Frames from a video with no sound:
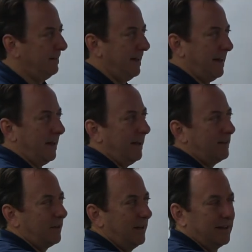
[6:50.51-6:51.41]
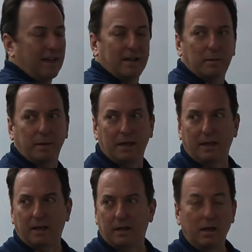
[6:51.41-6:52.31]
Pat, I should get that in the
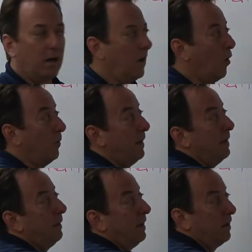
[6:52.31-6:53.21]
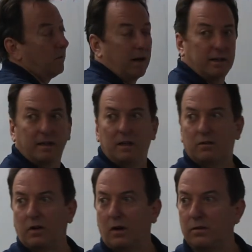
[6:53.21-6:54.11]
beginning. Or maybe right at the
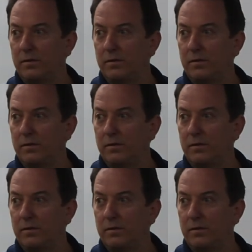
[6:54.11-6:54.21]
intro.